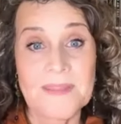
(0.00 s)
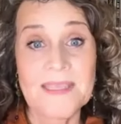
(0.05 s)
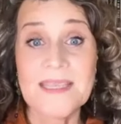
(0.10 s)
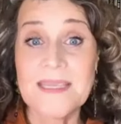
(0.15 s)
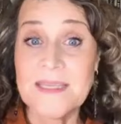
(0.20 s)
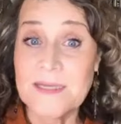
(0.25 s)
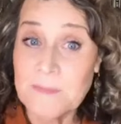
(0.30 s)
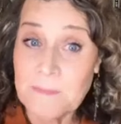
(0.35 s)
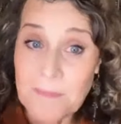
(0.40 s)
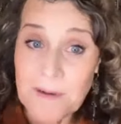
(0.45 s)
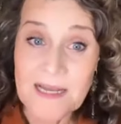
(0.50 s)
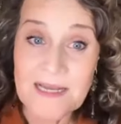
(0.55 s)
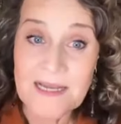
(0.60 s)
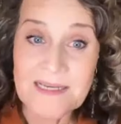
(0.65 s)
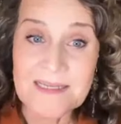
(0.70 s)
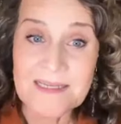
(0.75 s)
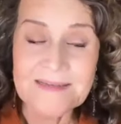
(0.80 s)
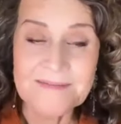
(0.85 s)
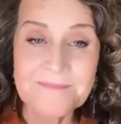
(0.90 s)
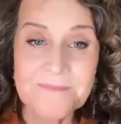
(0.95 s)
In a
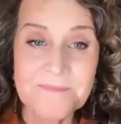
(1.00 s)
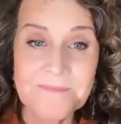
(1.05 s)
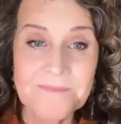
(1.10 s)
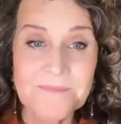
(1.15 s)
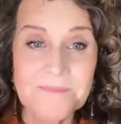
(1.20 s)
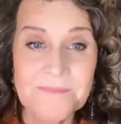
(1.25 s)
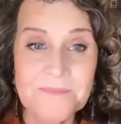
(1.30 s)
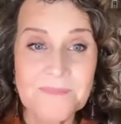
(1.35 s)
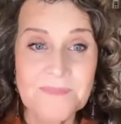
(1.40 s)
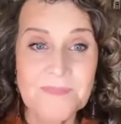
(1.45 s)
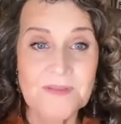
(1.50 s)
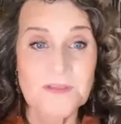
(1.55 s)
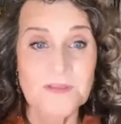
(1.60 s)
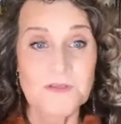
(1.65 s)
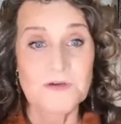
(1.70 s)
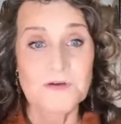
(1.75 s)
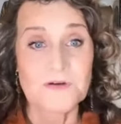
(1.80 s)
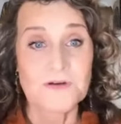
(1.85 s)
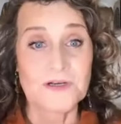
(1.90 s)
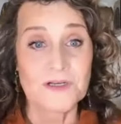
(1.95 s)
body,
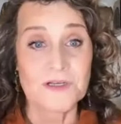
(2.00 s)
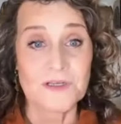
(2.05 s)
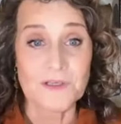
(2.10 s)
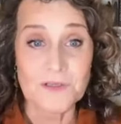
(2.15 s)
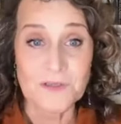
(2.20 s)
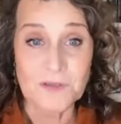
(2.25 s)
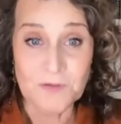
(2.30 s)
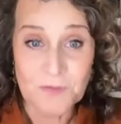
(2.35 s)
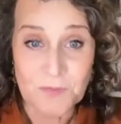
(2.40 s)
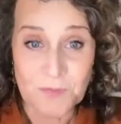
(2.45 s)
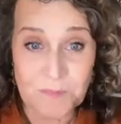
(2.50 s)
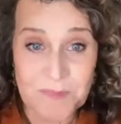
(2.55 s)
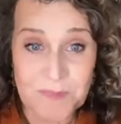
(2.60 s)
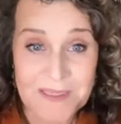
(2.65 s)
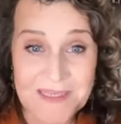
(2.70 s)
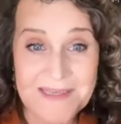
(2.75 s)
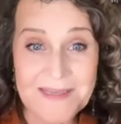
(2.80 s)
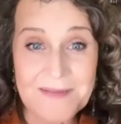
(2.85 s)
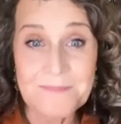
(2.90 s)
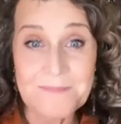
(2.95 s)
you're a
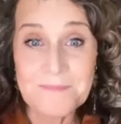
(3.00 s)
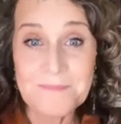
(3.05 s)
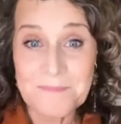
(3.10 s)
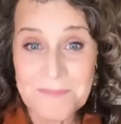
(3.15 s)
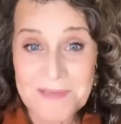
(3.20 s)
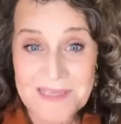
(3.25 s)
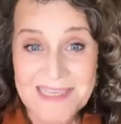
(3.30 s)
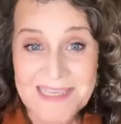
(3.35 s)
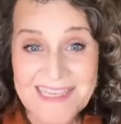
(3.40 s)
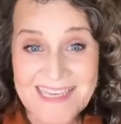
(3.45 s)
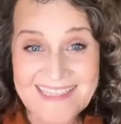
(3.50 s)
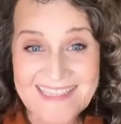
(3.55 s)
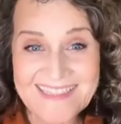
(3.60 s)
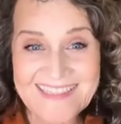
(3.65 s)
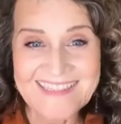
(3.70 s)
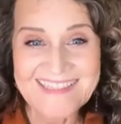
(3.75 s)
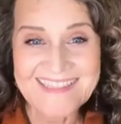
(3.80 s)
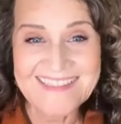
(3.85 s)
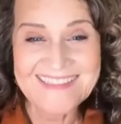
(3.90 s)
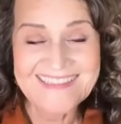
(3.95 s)
human
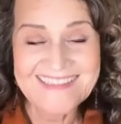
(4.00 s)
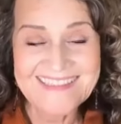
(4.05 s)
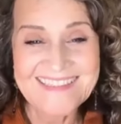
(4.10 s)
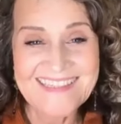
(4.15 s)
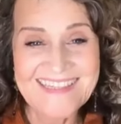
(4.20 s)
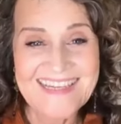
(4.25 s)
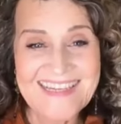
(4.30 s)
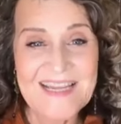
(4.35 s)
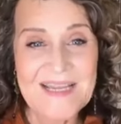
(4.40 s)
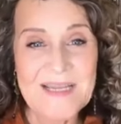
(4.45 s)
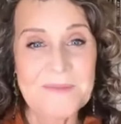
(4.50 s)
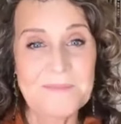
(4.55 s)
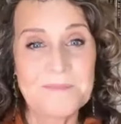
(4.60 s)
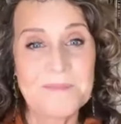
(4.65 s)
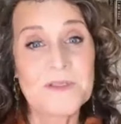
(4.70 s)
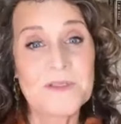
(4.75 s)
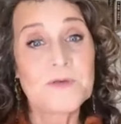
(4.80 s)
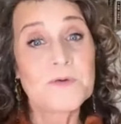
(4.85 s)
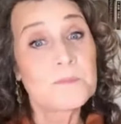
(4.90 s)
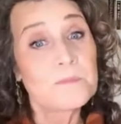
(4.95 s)
being,
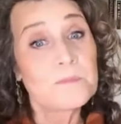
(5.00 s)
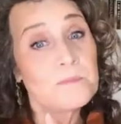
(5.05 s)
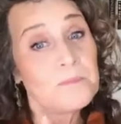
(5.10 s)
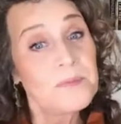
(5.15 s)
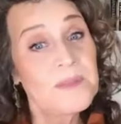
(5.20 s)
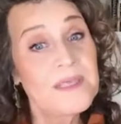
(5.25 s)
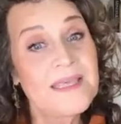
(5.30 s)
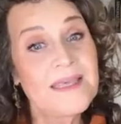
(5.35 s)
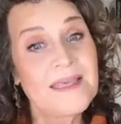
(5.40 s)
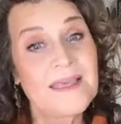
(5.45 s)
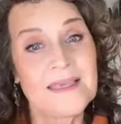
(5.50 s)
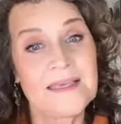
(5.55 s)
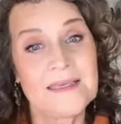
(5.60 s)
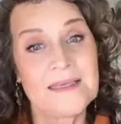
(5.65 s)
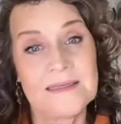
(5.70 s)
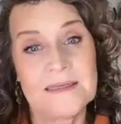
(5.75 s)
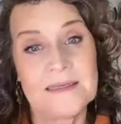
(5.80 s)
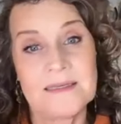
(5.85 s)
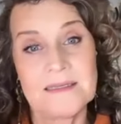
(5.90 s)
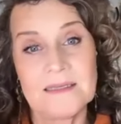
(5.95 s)
but your
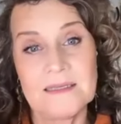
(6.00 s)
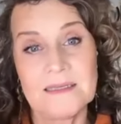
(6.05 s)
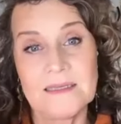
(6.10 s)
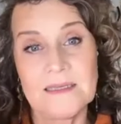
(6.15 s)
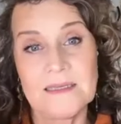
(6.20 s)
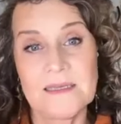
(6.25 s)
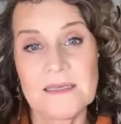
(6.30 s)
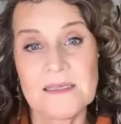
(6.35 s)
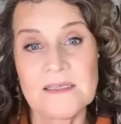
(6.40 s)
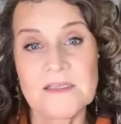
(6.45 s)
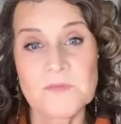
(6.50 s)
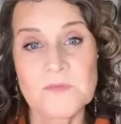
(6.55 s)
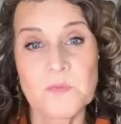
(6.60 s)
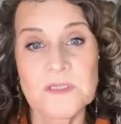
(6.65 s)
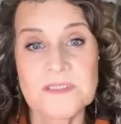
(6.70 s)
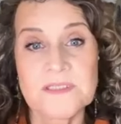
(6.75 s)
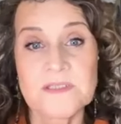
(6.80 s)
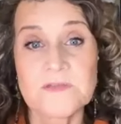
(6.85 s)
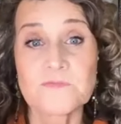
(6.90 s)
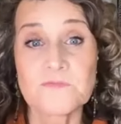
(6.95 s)
being is
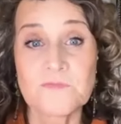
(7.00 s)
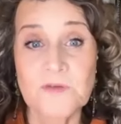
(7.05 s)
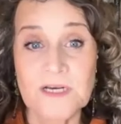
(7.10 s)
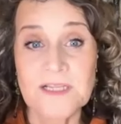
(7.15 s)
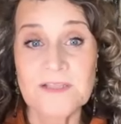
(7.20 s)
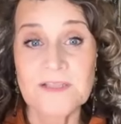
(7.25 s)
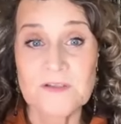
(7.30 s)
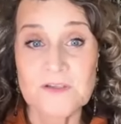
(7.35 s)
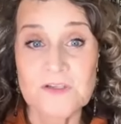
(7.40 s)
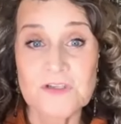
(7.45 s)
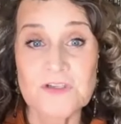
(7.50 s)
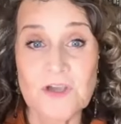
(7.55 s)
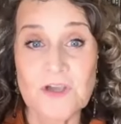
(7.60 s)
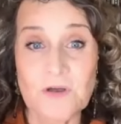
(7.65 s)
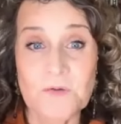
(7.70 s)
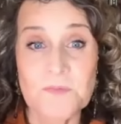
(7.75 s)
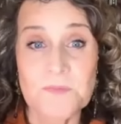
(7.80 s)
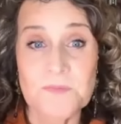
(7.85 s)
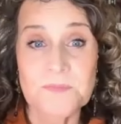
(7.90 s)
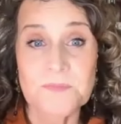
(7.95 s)
what's running the
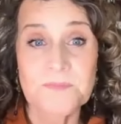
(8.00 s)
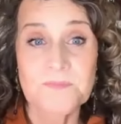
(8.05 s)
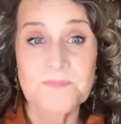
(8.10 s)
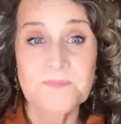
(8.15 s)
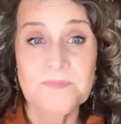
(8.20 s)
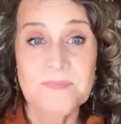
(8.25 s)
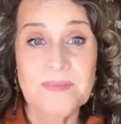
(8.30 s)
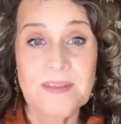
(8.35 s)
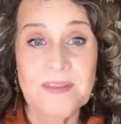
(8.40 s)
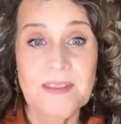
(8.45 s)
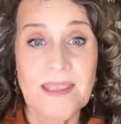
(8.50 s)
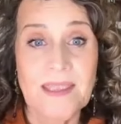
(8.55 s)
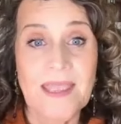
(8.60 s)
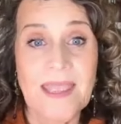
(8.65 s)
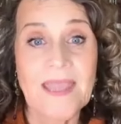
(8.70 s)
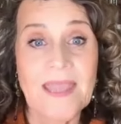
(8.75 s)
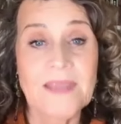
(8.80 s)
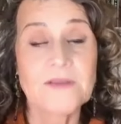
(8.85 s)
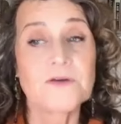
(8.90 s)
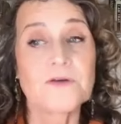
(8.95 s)
show.
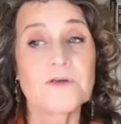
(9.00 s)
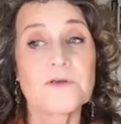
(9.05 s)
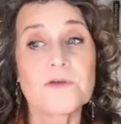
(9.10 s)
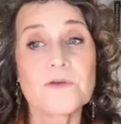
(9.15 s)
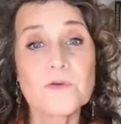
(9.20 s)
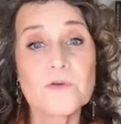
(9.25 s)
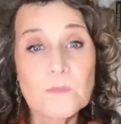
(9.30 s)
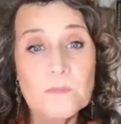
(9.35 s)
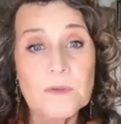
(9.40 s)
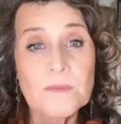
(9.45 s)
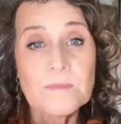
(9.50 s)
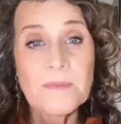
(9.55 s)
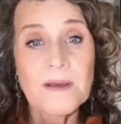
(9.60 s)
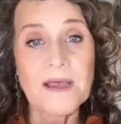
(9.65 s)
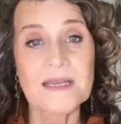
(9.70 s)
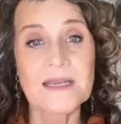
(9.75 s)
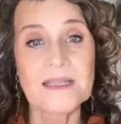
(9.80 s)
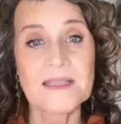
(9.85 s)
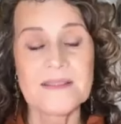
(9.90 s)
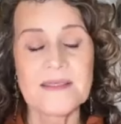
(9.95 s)
And your human
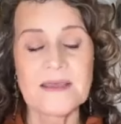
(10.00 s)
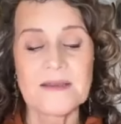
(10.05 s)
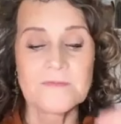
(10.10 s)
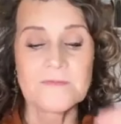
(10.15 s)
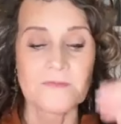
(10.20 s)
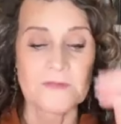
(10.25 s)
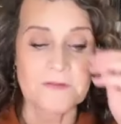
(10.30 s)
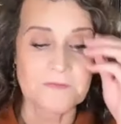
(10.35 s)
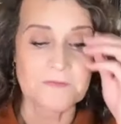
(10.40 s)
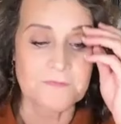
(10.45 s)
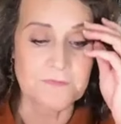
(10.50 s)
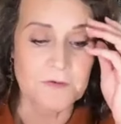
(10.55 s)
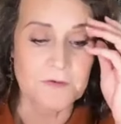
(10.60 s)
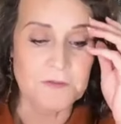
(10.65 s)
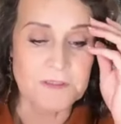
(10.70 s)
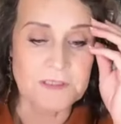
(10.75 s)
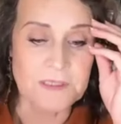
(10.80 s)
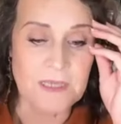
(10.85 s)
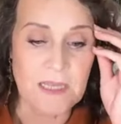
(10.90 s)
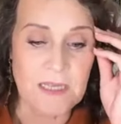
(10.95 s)
body then for the
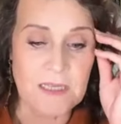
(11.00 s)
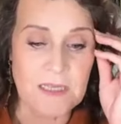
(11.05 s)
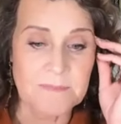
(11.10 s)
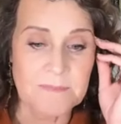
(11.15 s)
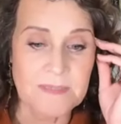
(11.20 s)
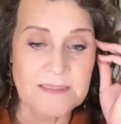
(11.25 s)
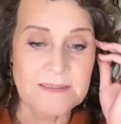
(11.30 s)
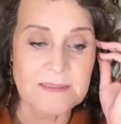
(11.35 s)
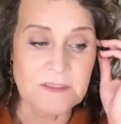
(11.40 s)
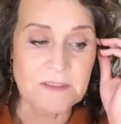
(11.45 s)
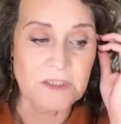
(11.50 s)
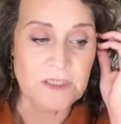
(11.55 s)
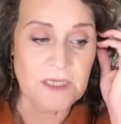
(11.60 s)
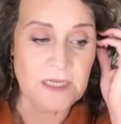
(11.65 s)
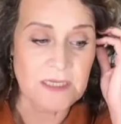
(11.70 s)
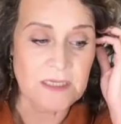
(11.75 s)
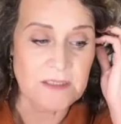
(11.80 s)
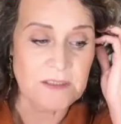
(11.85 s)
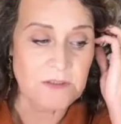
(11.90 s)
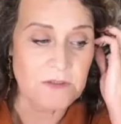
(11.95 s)
first time gets a
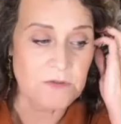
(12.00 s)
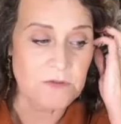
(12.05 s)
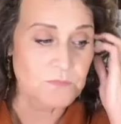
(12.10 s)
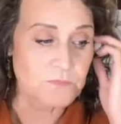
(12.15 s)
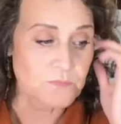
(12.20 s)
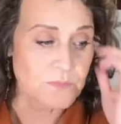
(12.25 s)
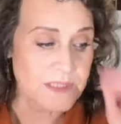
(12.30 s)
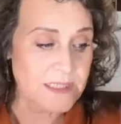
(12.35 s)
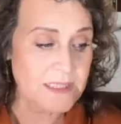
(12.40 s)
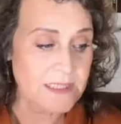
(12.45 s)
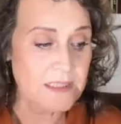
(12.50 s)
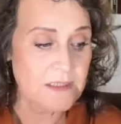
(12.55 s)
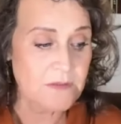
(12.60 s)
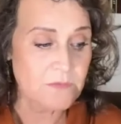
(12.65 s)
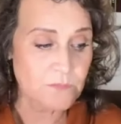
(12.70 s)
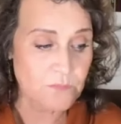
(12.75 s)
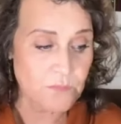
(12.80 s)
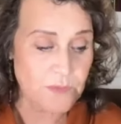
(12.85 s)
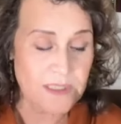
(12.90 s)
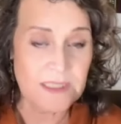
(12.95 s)
chance to really,
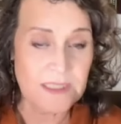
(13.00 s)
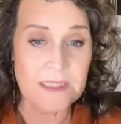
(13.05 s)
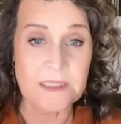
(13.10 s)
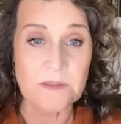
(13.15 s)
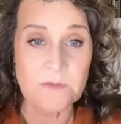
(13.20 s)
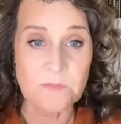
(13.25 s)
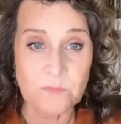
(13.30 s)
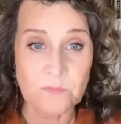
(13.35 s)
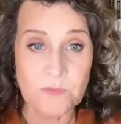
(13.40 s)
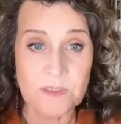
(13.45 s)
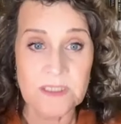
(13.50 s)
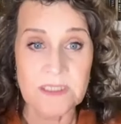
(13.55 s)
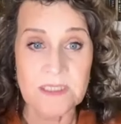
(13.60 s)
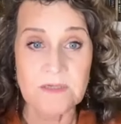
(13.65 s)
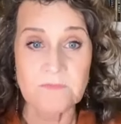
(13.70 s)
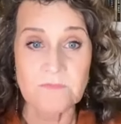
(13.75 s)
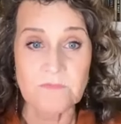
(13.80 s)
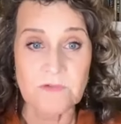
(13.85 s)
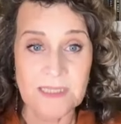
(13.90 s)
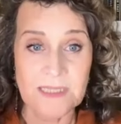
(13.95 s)
really,
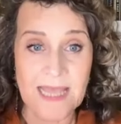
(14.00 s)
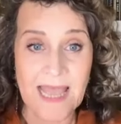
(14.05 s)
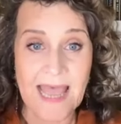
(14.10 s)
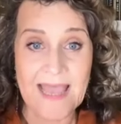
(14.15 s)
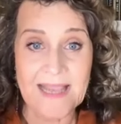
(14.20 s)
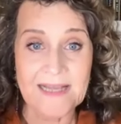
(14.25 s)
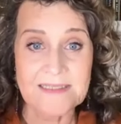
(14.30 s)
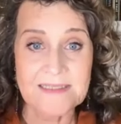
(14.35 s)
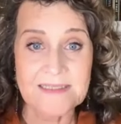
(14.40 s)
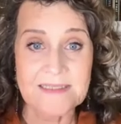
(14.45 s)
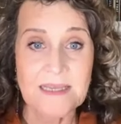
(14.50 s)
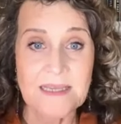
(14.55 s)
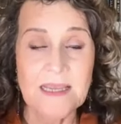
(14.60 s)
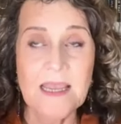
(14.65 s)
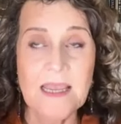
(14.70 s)
really relax.